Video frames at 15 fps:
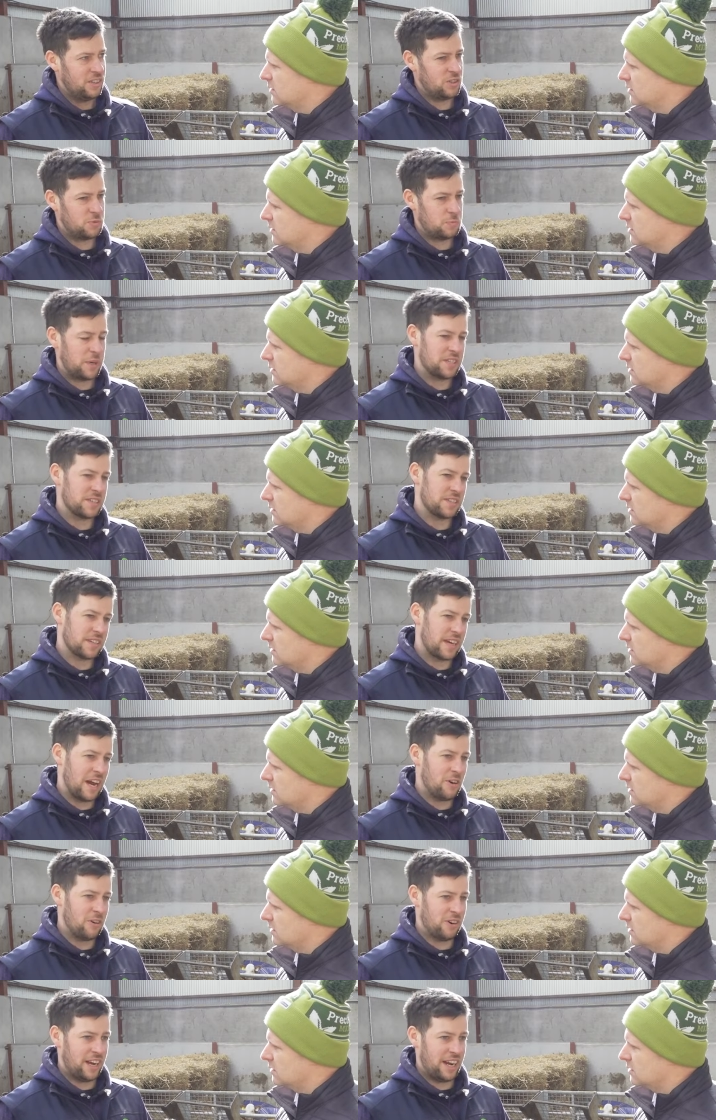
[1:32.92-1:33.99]
Speaker 1: just bits of
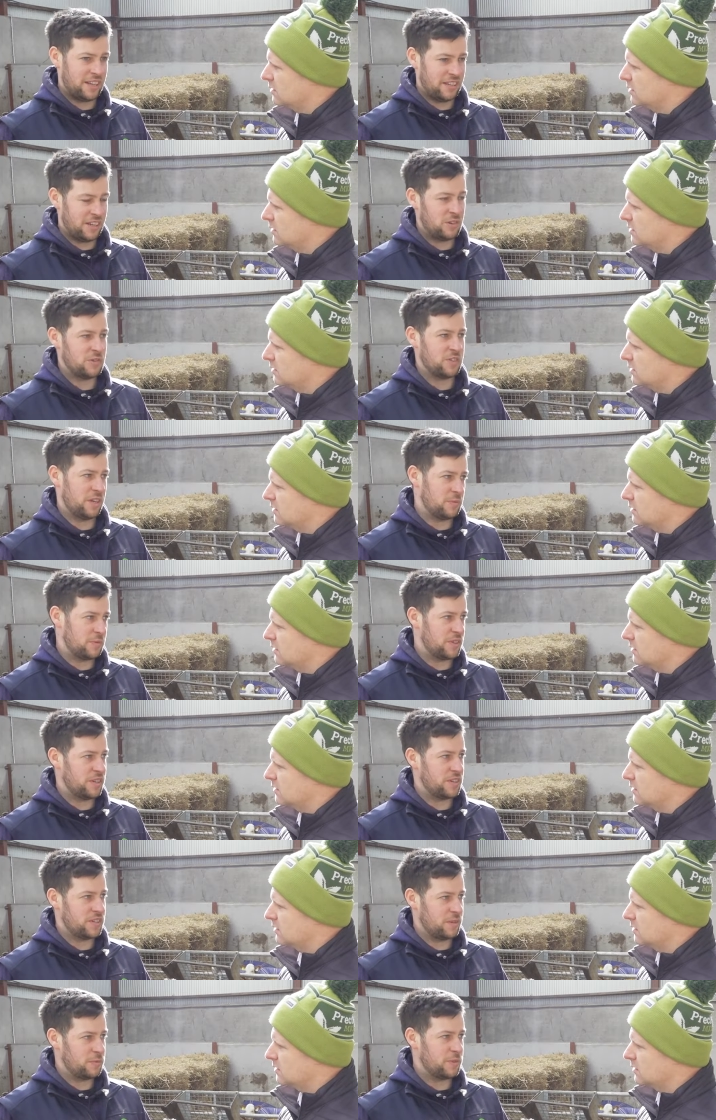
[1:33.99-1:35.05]
scour on that now seems
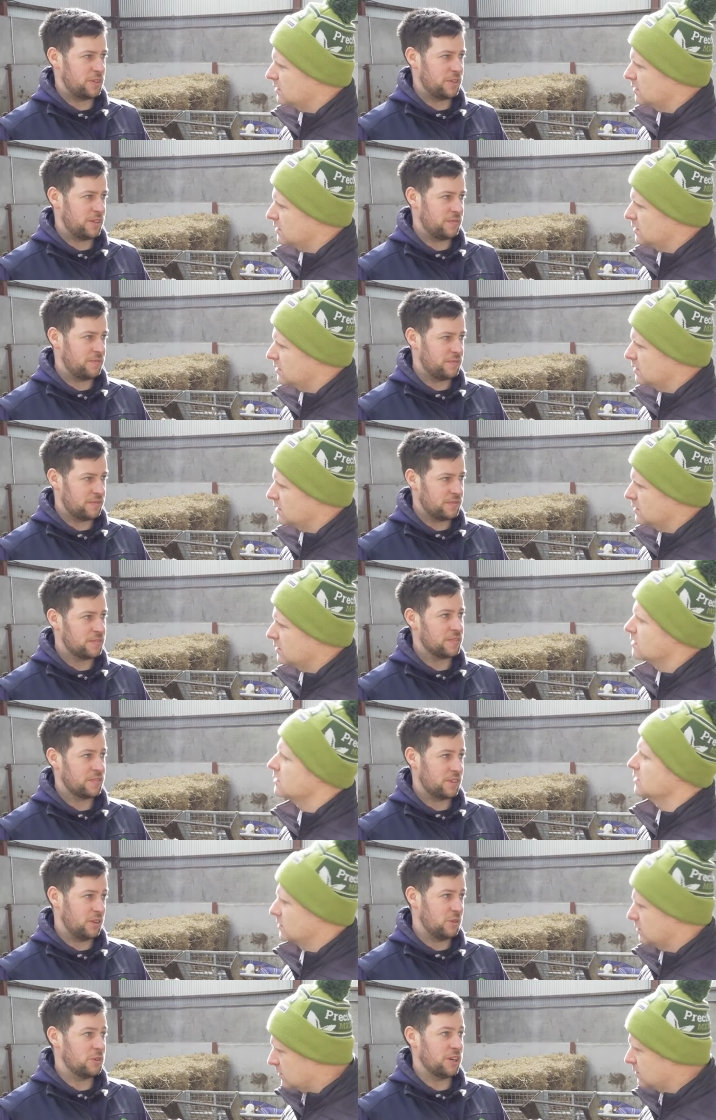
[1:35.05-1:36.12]
to seem to
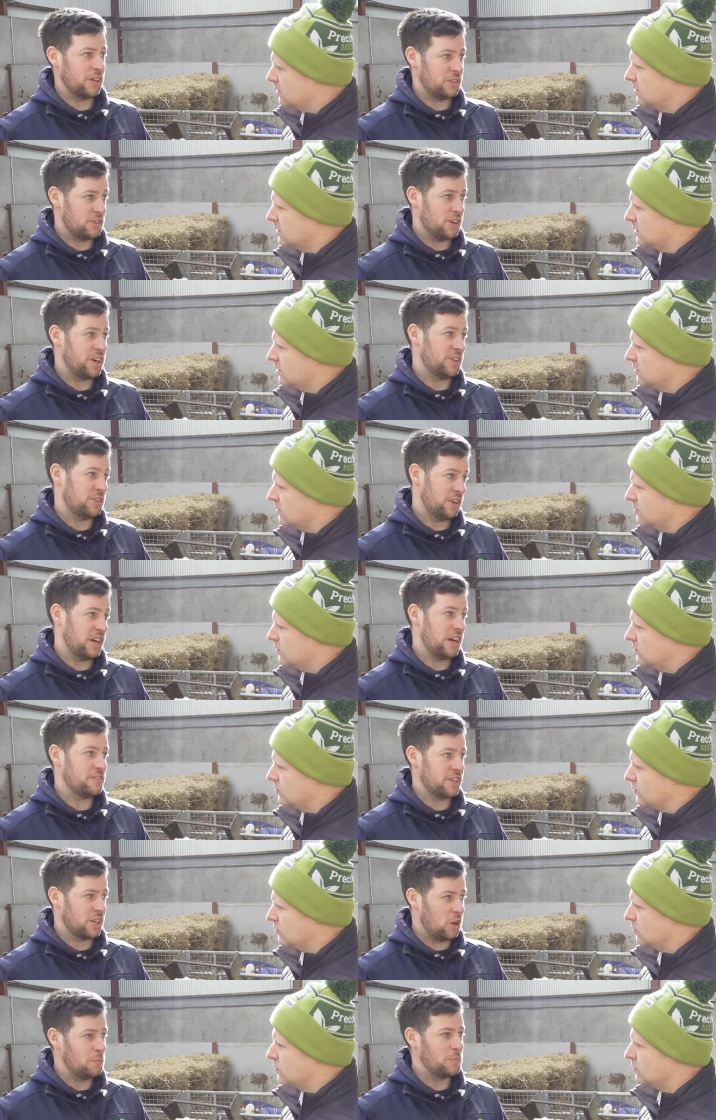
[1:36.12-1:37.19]
you know, can try try
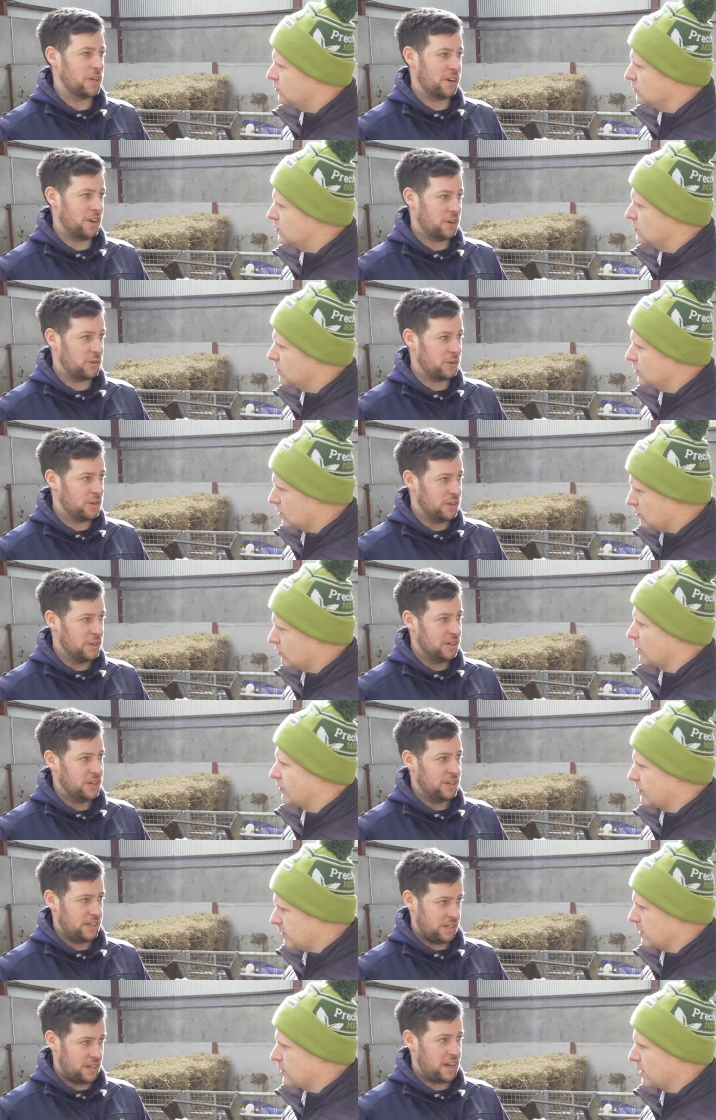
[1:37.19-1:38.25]
everything up there now. You
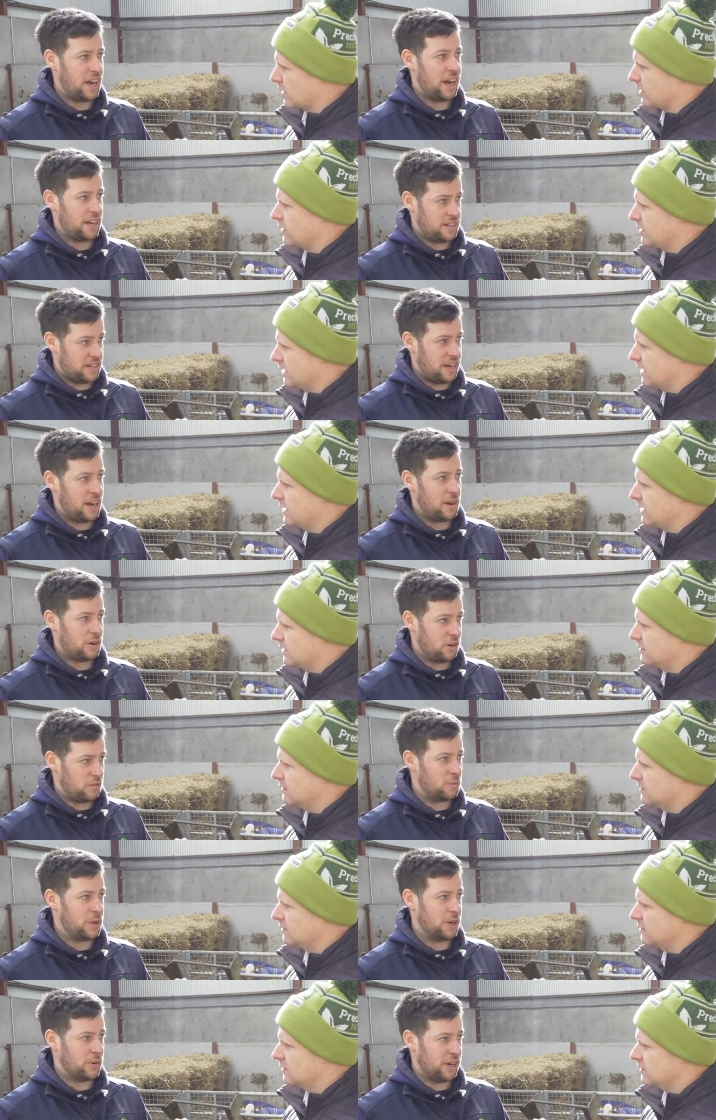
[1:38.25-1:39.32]
covered a bit yeah, quicker. Yeah, yeah,
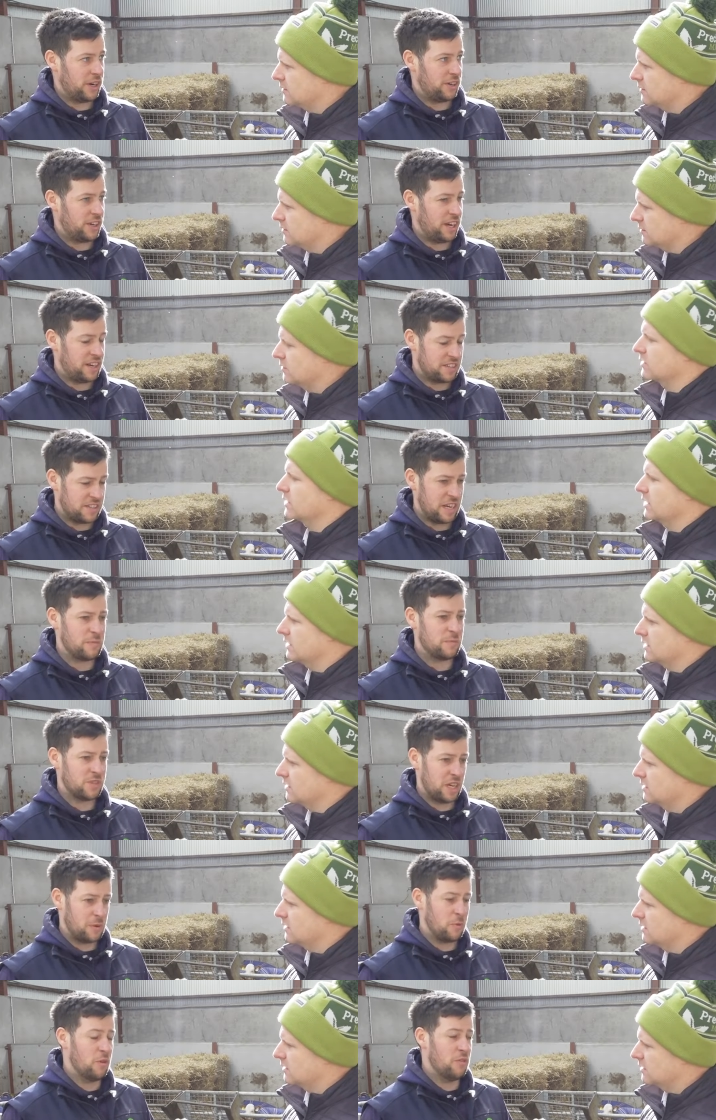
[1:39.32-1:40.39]
covered a bit quicker. Yeah, okay. same
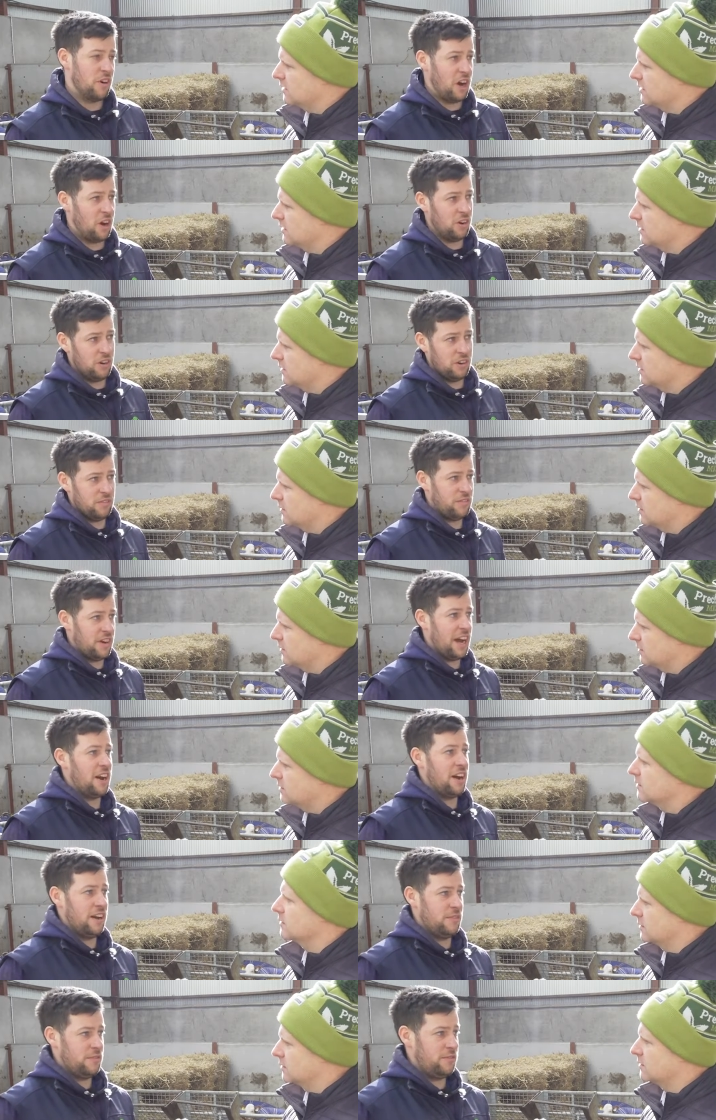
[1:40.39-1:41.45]
same overall
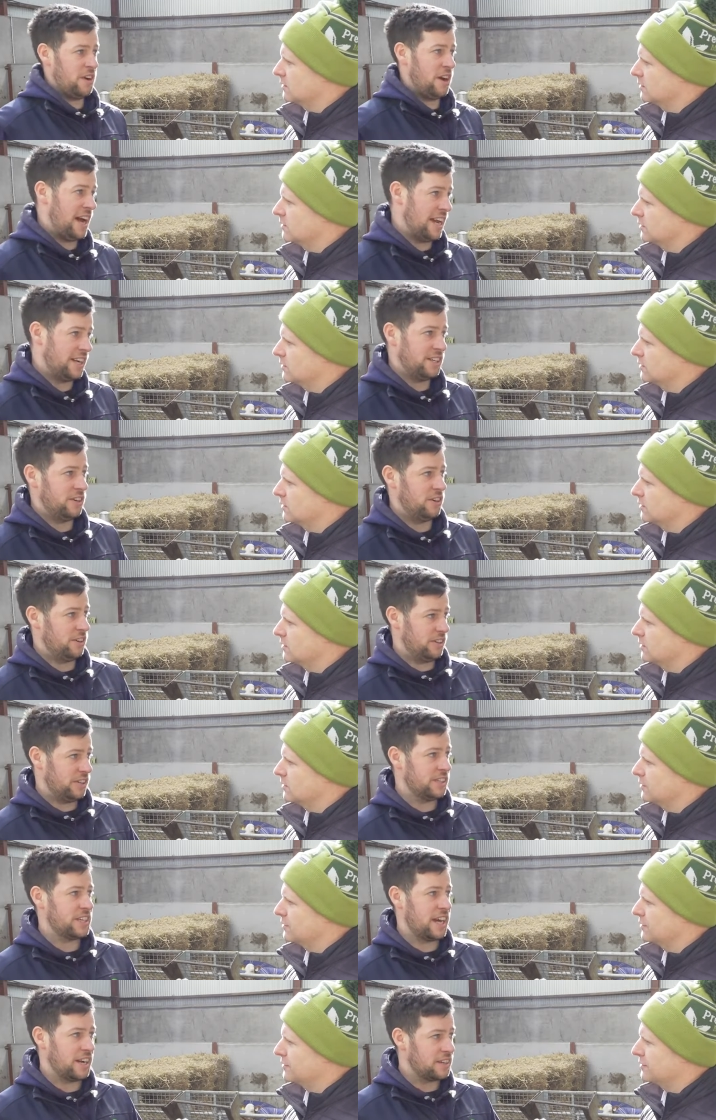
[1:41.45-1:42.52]
far far healthier and
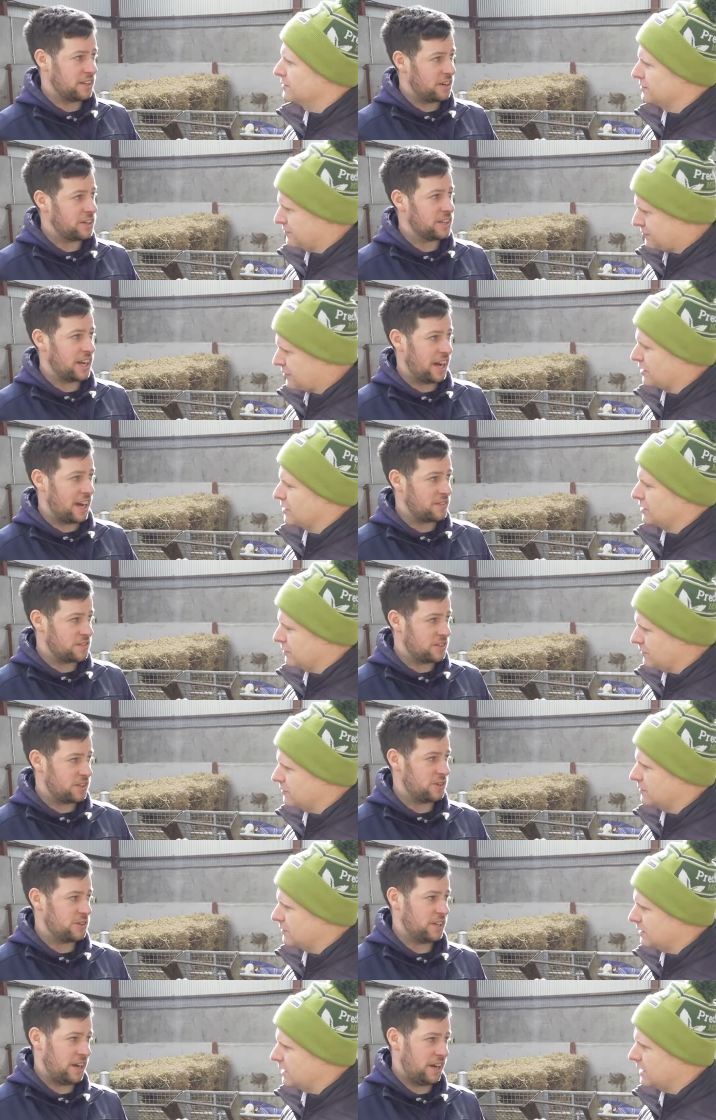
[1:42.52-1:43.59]
content now the calves. So
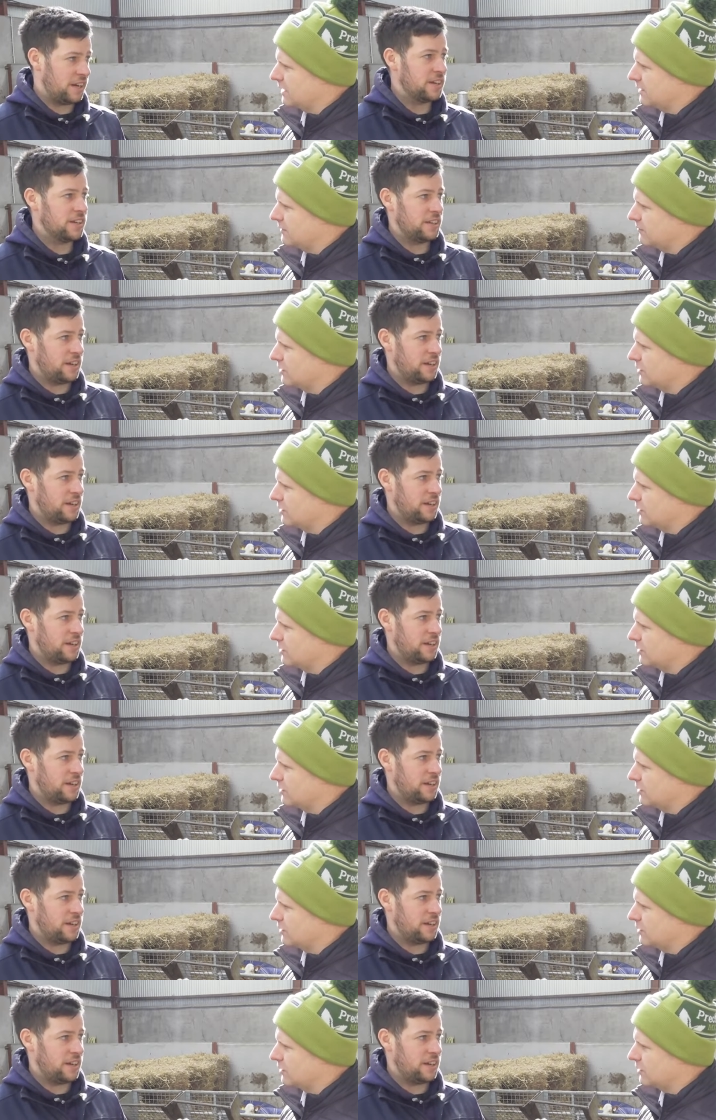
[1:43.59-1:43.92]
yeah, yeah,